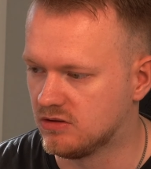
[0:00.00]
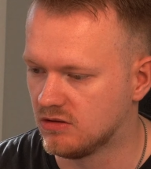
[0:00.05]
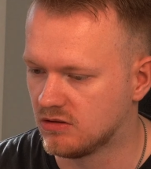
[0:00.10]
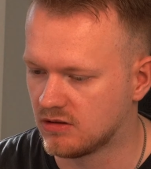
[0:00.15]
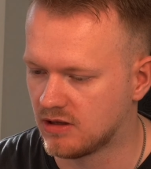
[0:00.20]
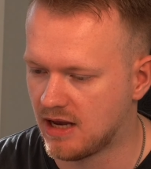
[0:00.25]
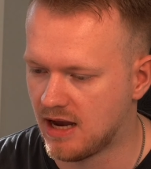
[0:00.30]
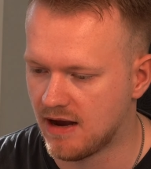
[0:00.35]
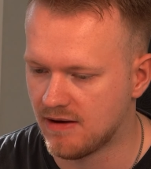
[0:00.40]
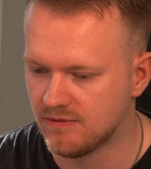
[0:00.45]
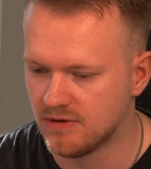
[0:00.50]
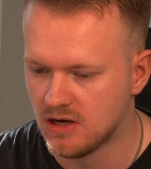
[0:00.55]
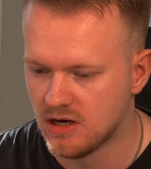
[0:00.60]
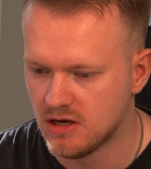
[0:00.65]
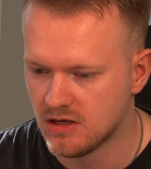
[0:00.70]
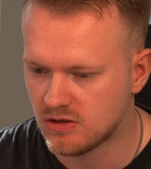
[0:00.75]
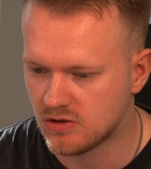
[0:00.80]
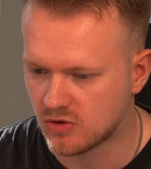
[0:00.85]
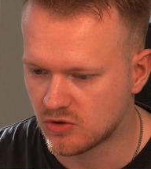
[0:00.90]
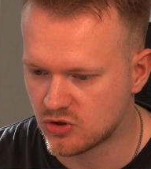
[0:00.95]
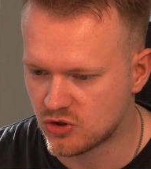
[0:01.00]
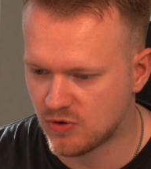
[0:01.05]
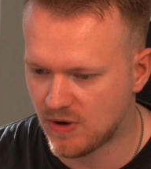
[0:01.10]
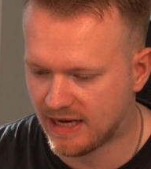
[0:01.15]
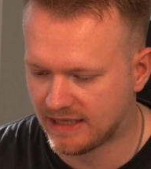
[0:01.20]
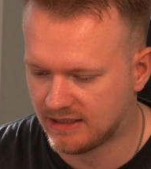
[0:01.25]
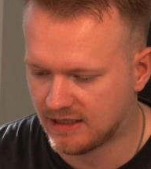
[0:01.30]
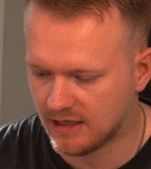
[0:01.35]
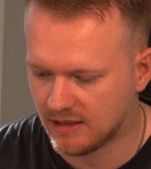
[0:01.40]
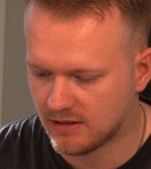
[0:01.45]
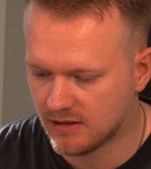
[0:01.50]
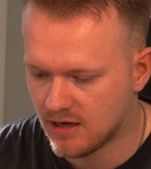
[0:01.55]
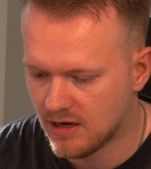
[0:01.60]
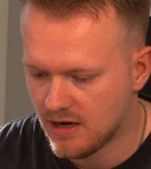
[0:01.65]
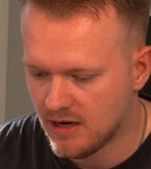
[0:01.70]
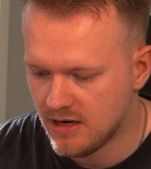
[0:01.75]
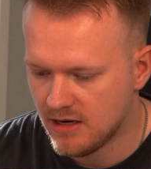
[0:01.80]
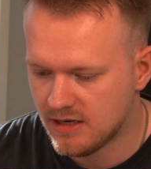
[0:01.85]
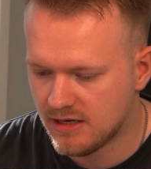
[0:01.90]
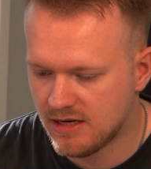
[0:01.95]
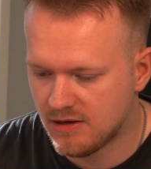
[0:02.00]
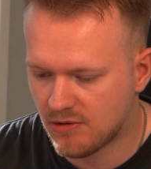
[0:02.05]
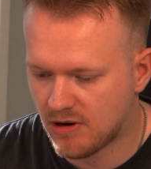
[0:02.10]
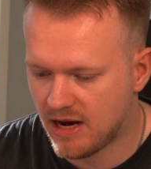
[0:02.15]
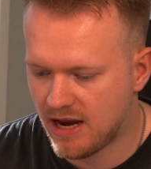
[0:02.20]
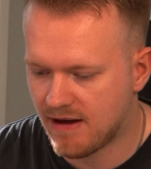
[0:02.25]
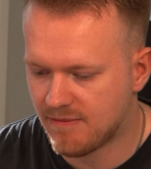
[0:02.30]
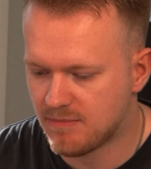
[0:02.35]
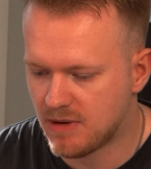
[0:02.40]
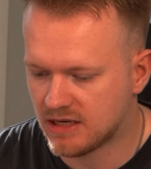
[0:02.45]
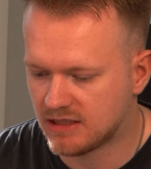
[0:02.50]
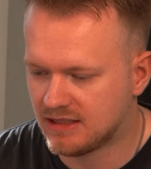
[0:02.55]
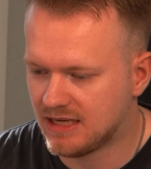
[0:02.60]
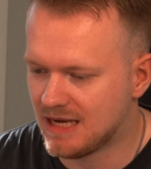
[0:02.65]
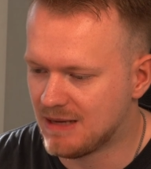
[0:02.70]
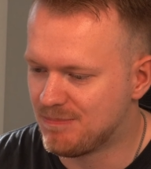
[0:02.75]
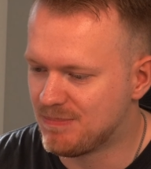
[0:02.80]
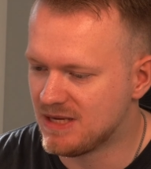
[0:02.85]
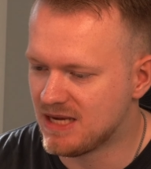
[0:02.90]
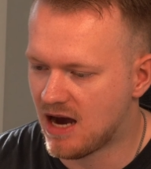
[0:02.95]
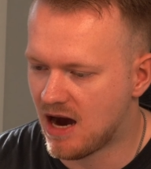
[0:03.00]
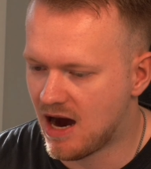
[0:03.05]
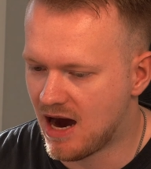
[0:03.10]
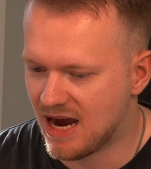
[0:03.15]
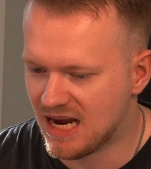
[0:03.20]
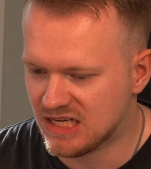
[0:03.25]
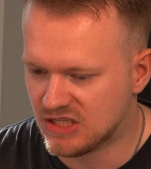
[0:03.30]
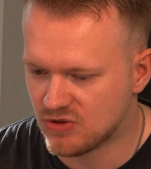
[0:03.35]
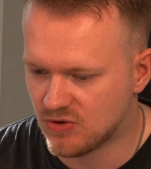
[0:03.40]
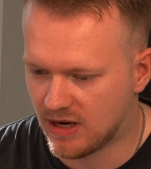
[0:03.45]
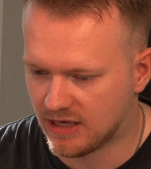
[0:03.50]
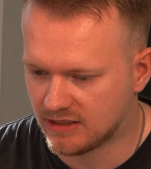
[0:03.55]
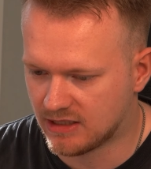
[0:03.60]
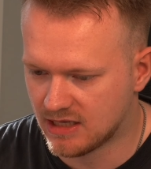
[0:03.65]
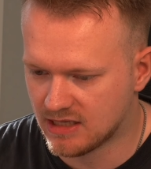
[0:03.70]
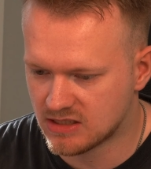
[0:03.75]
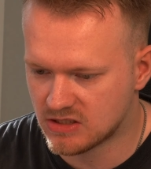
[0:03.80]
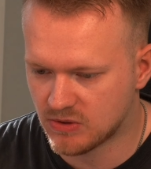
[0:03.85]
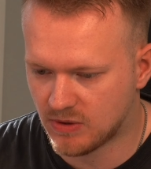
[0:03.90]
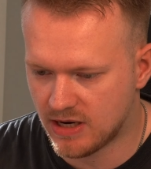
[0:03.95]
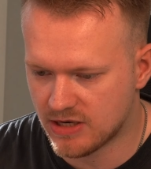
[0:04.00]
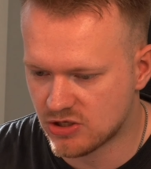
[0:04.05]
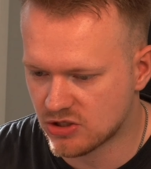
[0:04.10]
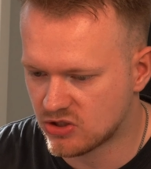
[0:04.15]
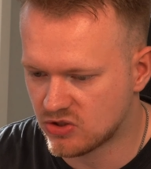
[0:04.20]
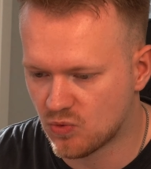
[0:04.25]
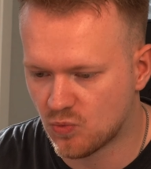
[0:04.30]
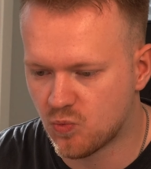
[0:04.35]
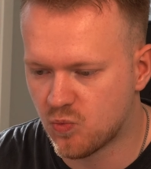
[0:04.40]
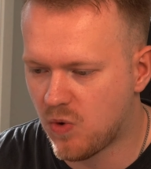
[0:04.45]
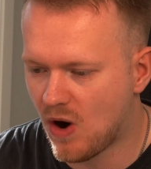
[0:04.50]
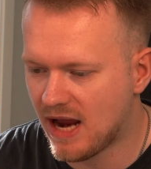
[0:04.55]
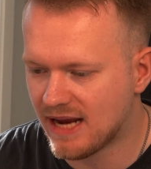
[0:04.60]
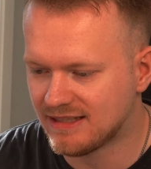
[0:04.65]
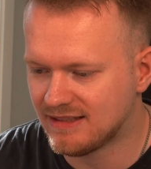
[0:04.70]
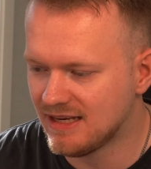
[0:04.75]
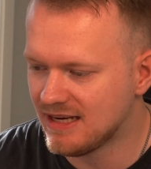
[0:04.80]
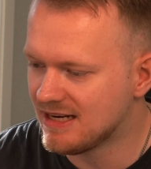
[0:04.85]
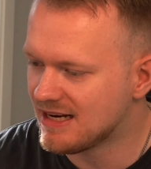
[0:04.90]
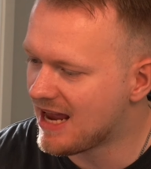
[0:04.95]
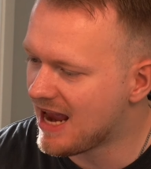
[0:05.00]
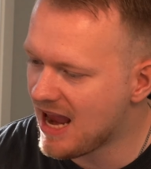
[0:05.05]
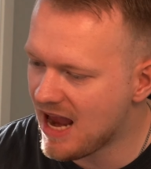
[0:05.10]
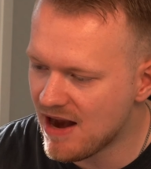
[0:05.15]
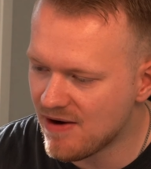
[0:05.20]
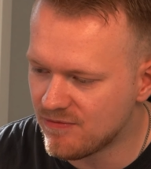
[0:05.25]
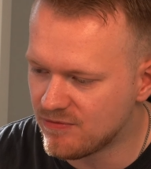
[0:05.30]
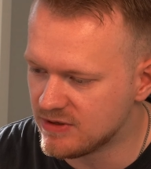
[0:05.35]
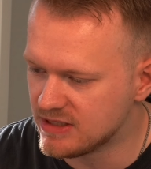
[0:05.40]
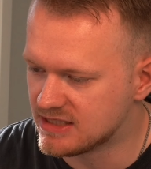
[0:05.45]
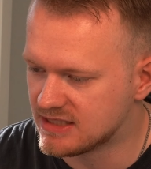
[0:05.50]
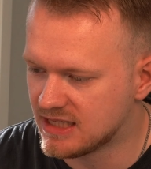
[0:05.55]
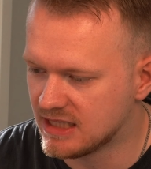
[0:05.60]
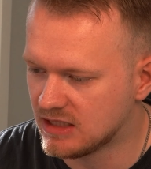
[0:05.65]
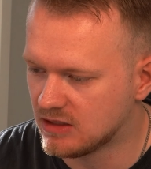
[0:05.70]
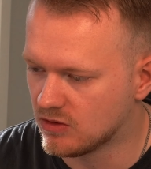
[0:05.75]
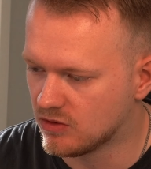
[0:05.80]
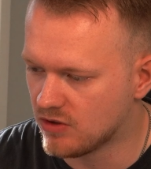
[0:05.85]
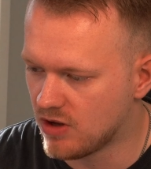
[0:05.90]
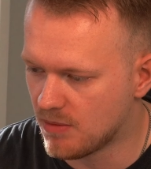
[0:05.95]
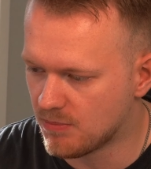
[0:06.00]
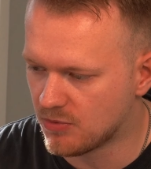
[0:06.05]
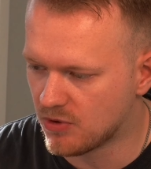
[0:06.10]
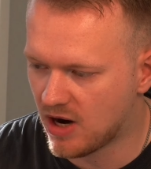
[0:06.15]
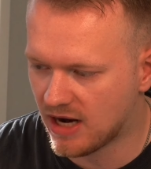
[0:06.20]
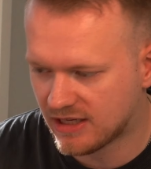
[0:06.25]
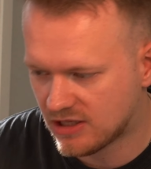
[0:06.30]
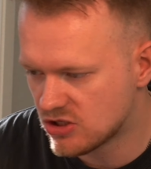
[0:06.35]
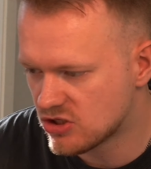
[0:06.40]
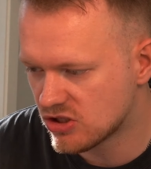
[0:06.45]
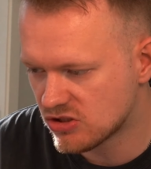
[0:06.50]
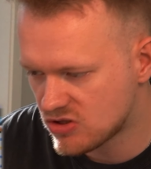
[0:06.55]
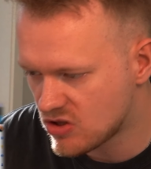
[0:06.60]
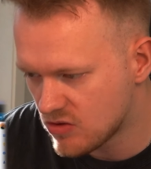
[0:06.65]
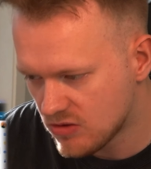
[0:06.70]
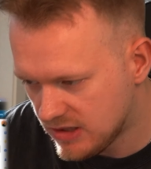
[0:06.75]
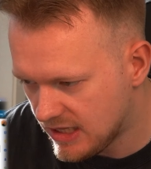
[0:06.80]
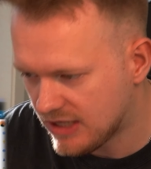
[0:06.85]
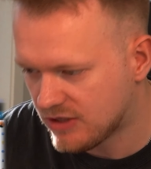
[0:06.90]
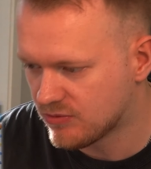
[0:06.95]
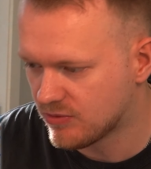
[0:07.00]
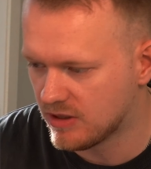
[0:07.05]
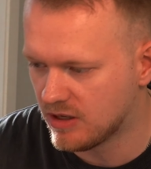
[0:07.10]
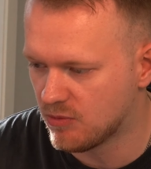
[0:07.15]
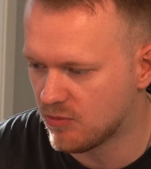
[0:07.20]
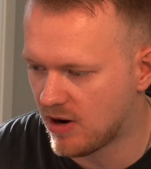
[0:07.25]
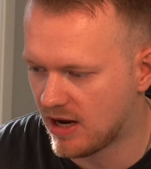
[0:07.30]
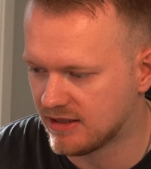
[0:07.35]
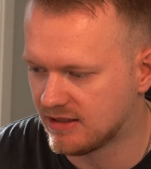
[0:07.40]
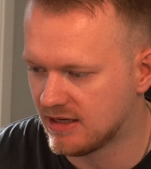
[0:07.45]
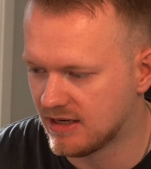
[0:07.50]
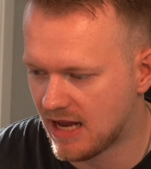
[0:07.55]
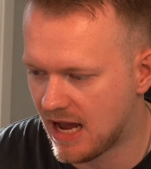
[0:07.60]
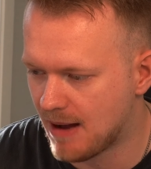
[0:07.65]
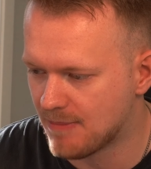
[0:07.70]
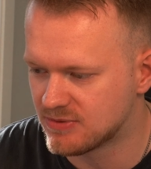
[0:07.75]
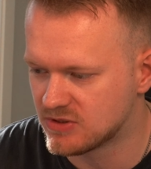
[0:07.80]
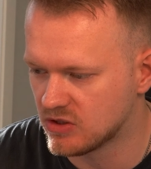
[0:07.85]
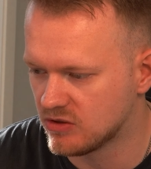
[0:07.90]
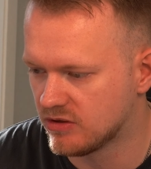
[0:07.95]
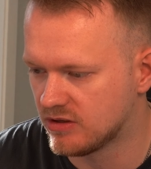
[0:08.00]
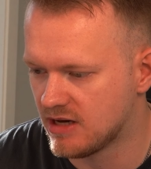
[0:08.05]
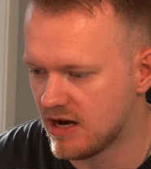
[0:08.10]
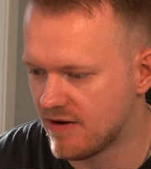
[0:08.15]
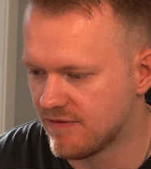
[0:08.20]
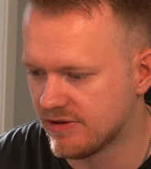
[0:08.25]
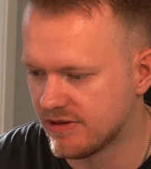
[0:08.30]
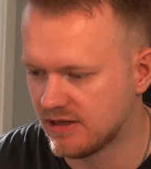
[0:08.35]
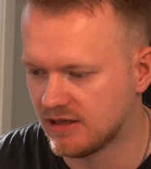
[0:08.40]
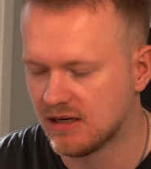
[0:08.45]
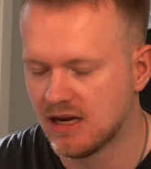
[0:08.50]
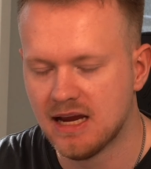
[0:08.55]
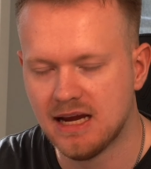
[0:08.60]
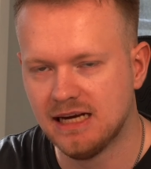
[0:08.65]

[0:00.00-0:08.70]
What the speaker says: You're going to have your tracking. Here I have my KPI tracking, so I just write in every single number. I could just literally write in absolutely everything.